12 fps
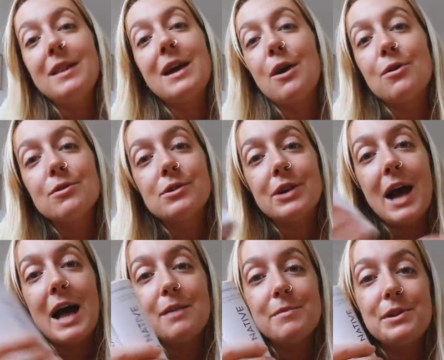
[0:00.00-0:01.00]
They're also
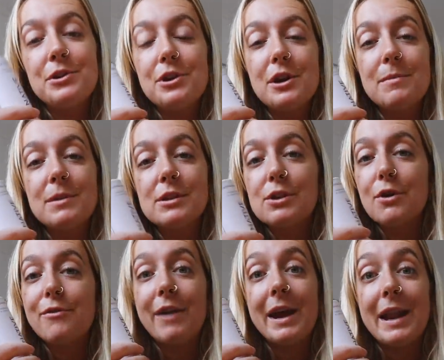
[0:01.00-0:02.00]
aluminium,
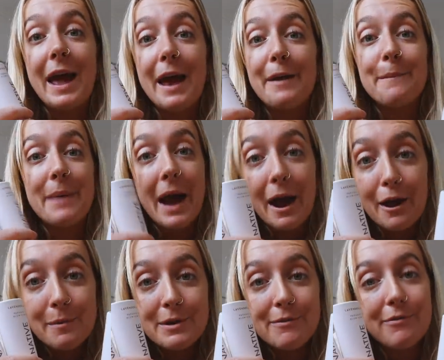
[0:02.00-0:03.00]
sulfate and
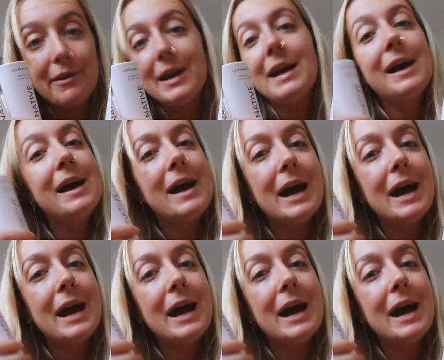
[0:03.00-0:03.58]
paraben free